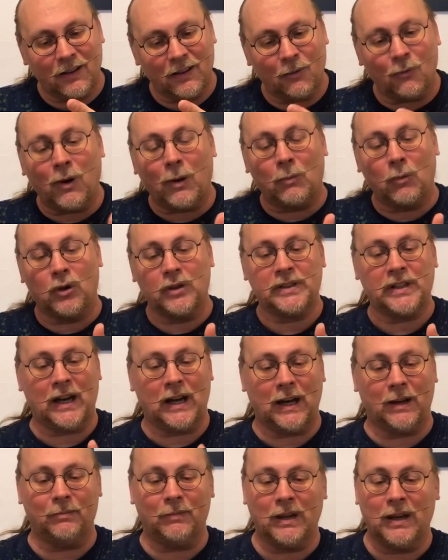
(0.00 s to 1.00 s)
One more
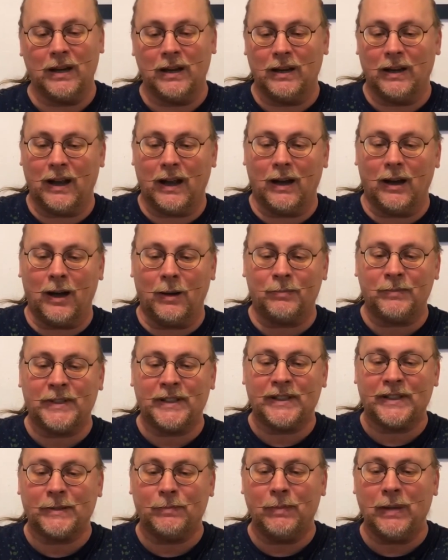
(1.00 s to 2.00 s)
time. Up to
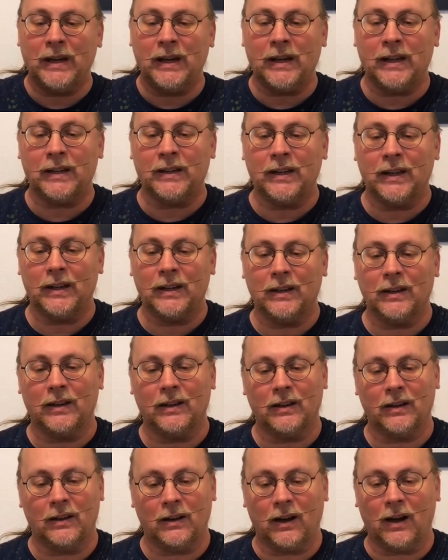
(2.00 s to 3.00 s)
speed.
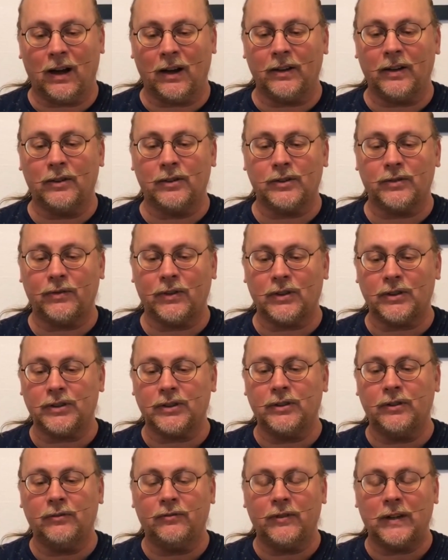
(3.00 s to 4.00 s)
On those first
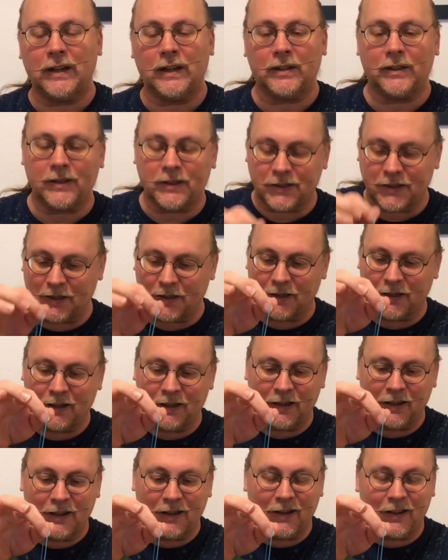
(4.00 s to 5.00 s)
two fingers.
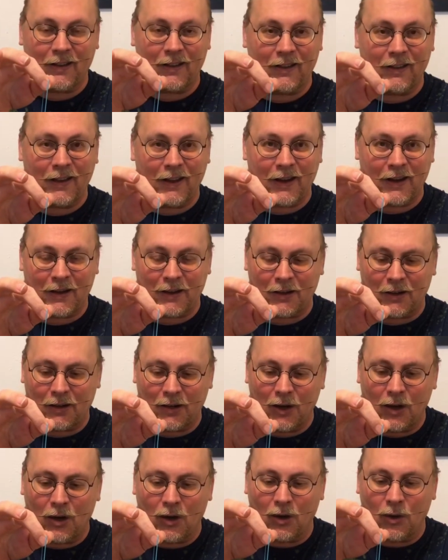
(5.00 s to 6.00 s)
There.
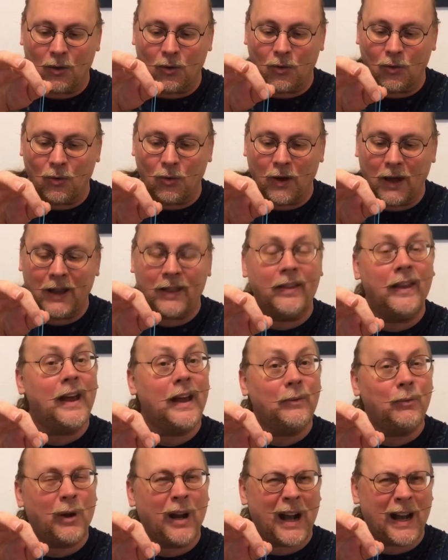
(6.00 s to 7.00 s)
And
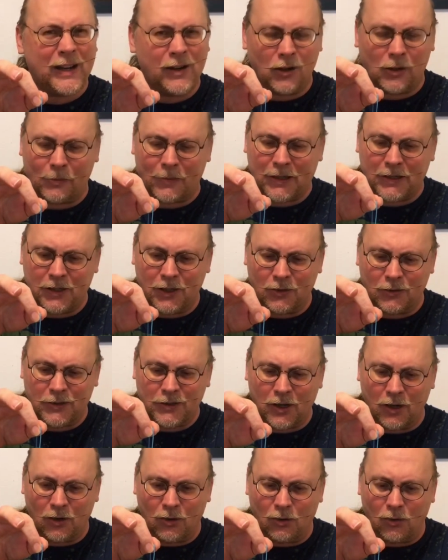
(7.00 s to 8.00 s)
then what I normally do is
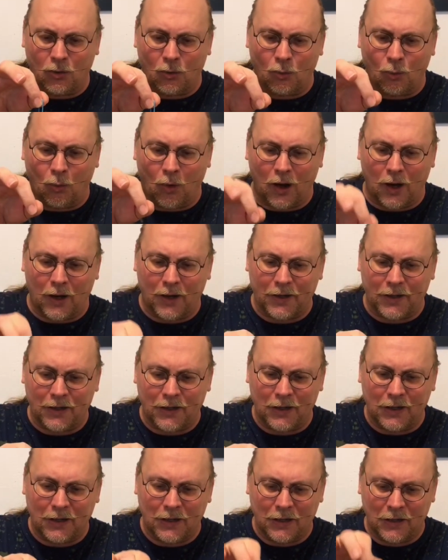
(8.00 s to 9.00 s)
go
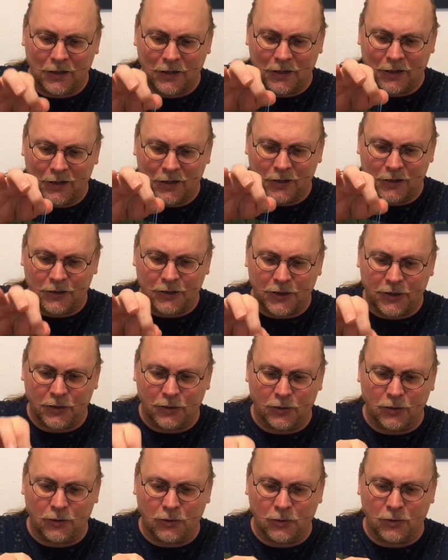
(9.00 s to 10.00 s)
1,
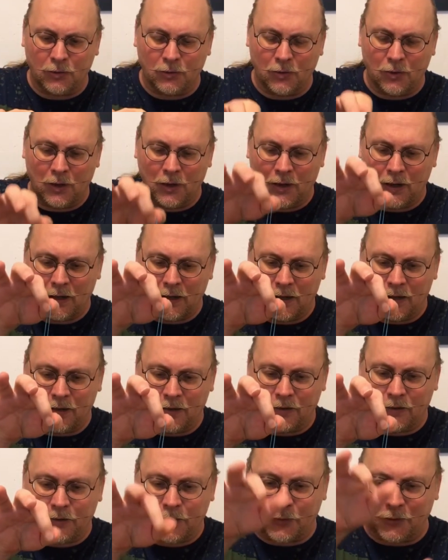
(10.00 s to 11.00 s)
2,
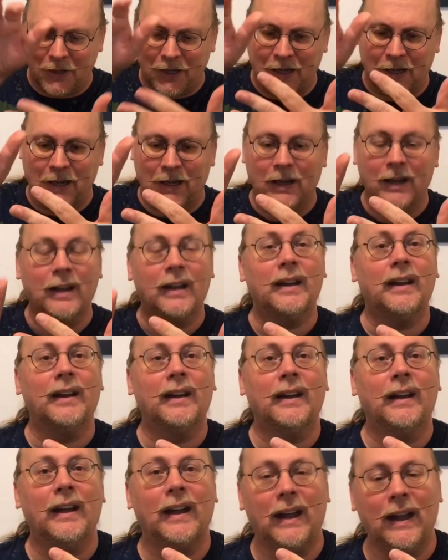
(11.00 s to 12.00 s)
3,
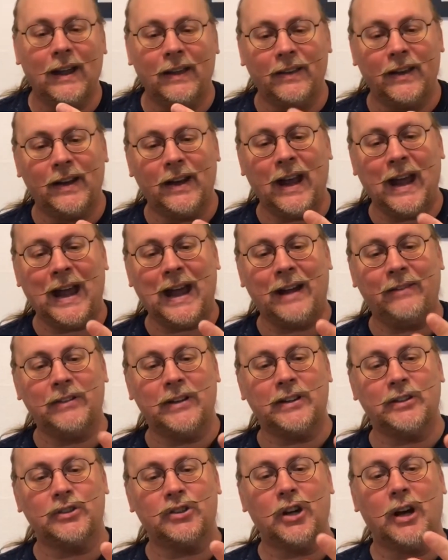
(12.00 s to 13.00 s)
and then have
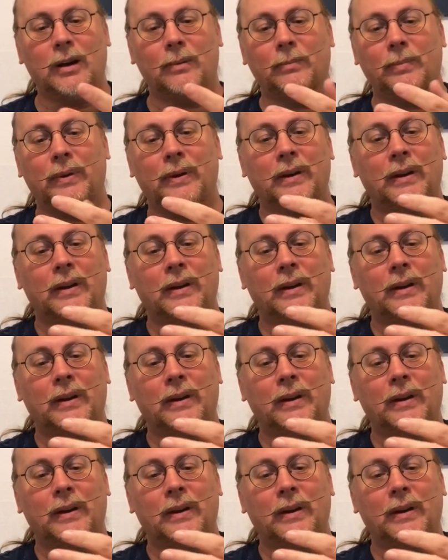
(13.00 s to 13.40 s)
it jump